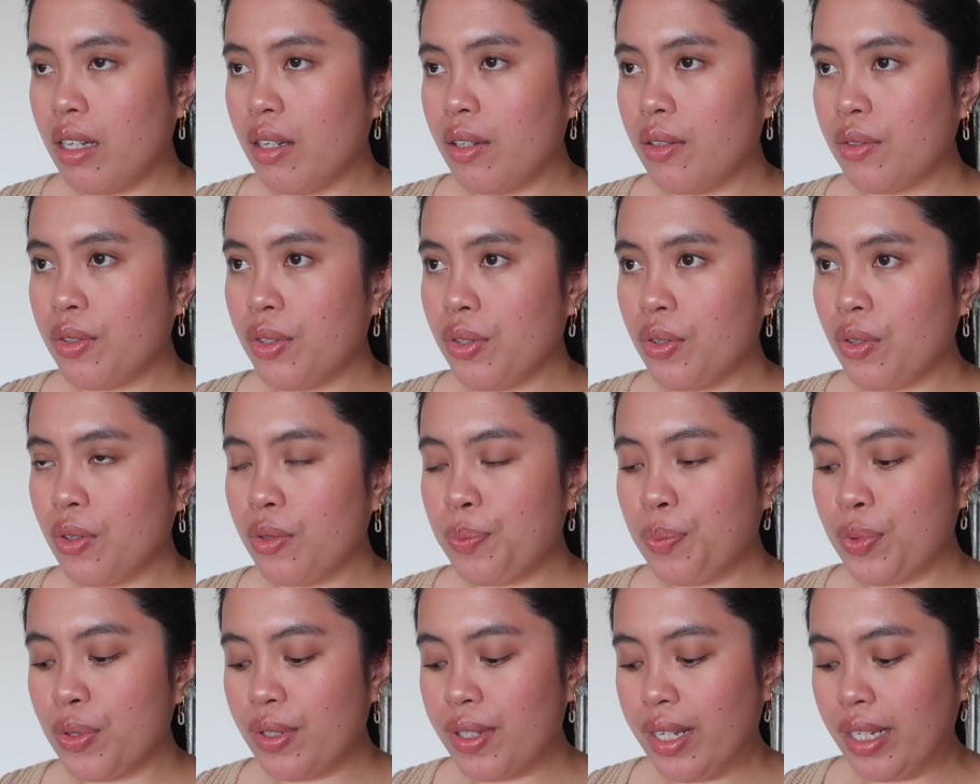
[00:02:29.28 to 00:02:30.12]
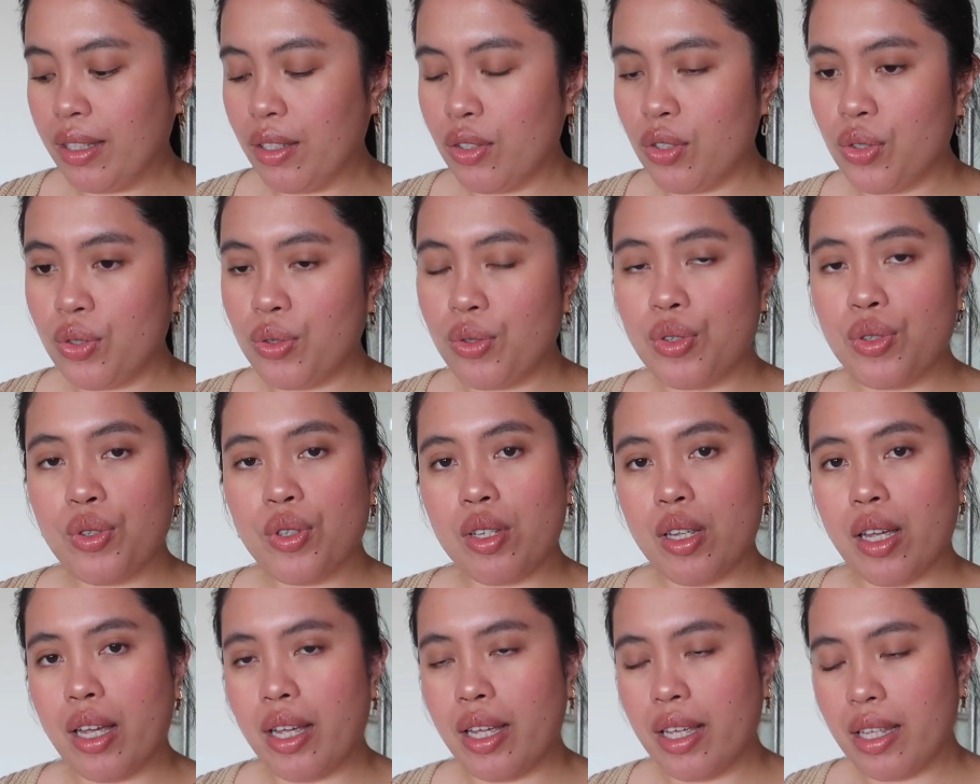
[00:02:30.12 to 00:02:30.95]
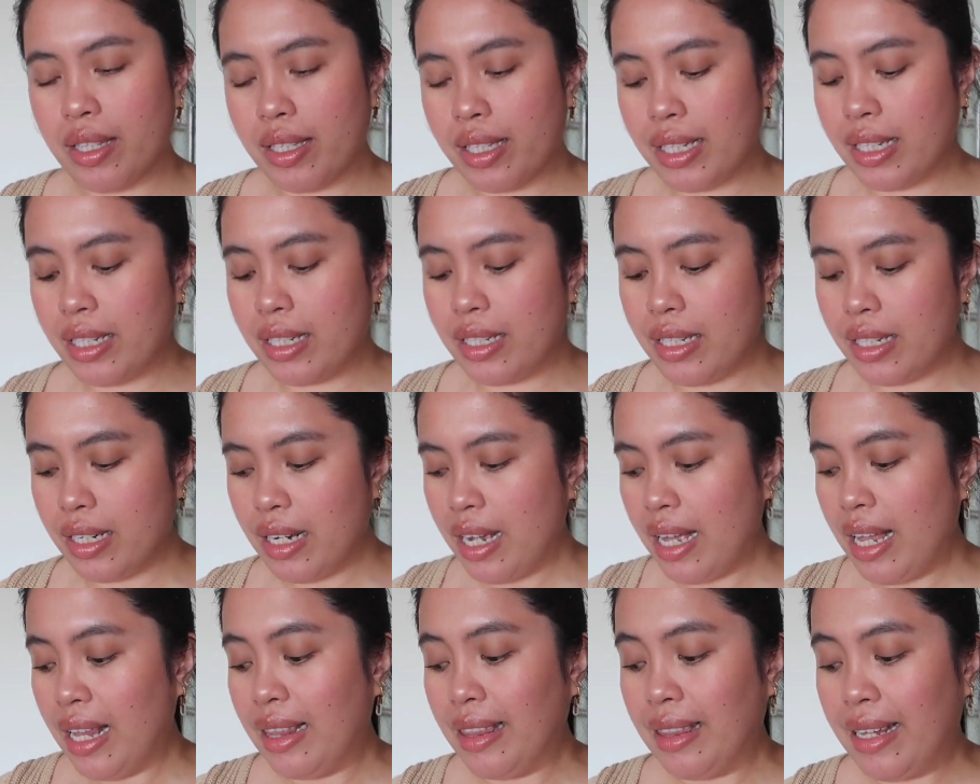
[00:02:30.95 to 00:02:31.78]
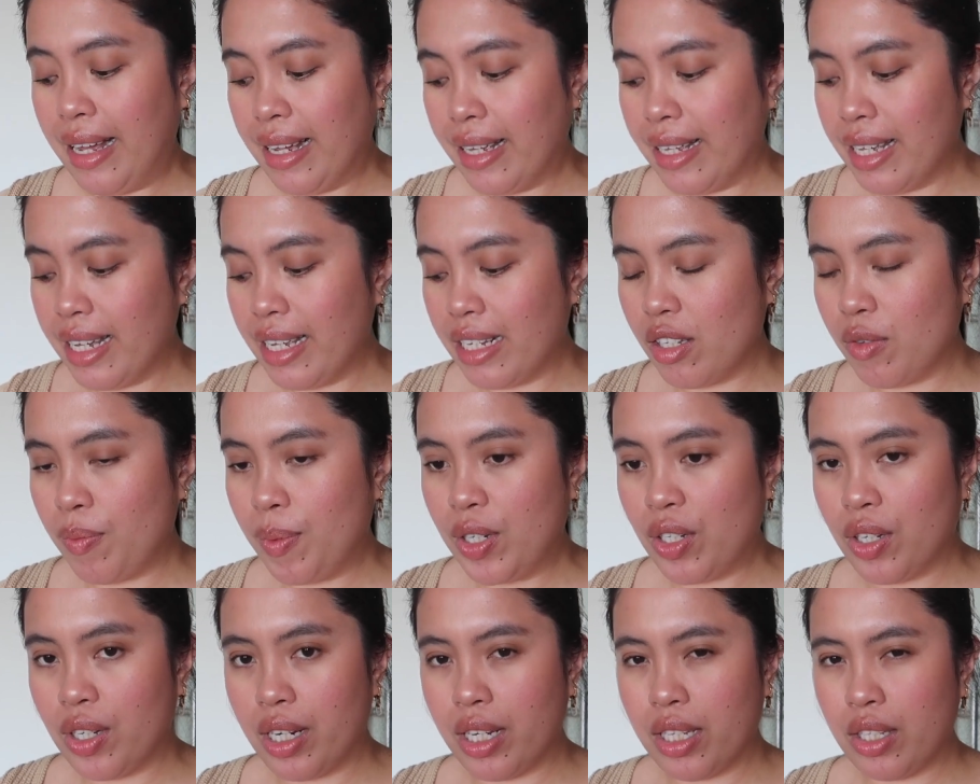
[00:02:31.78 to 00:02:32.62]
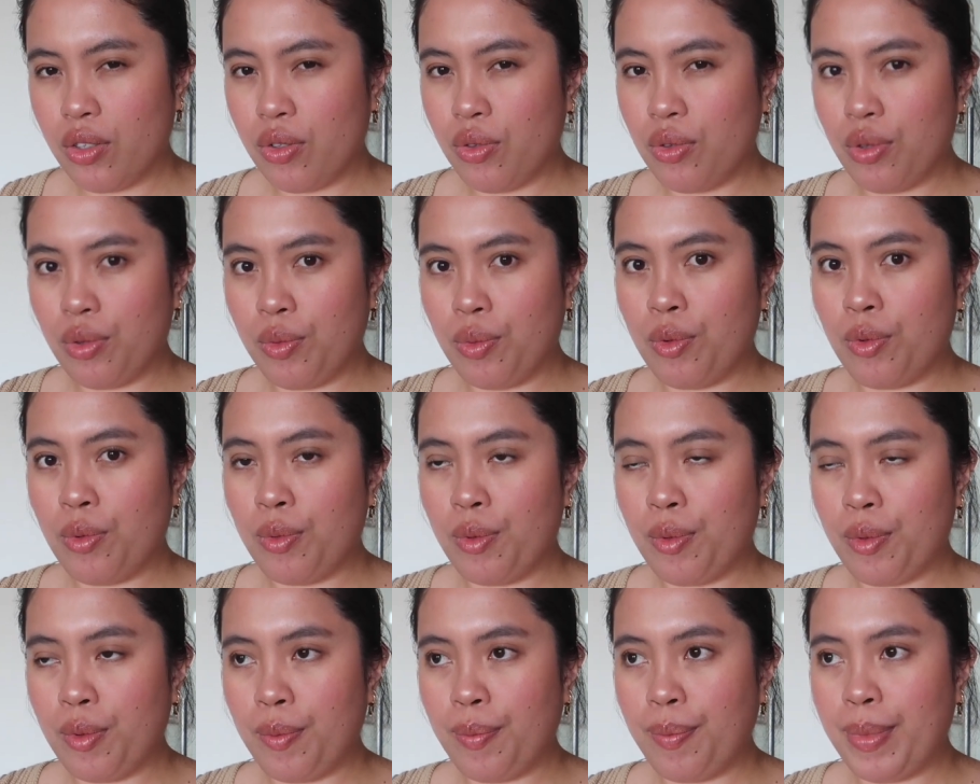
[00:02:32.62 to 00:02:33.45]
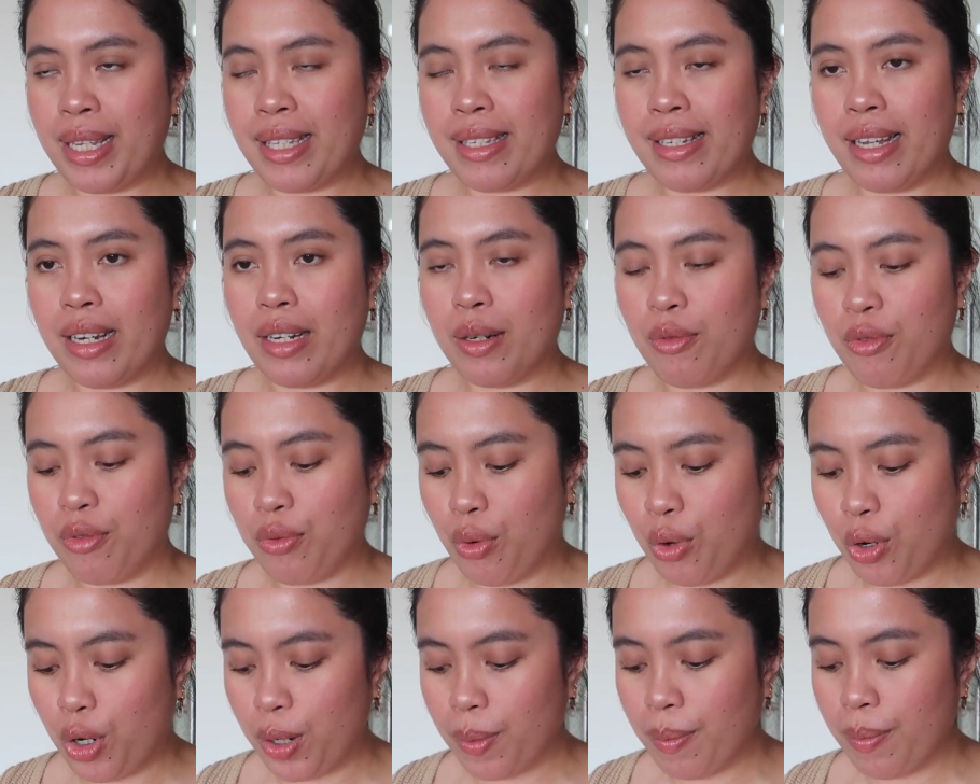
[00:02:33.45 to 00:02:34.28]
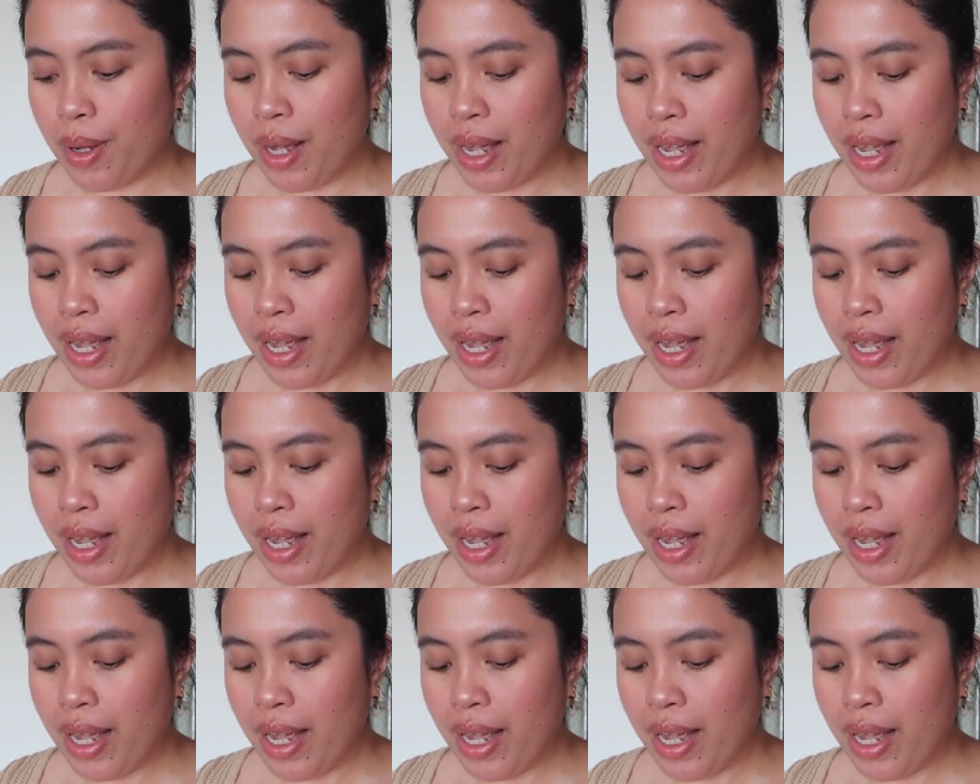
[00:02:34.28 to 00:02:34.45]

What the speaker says: you call it, protect the shoes, I did like it, especially to maintain the form.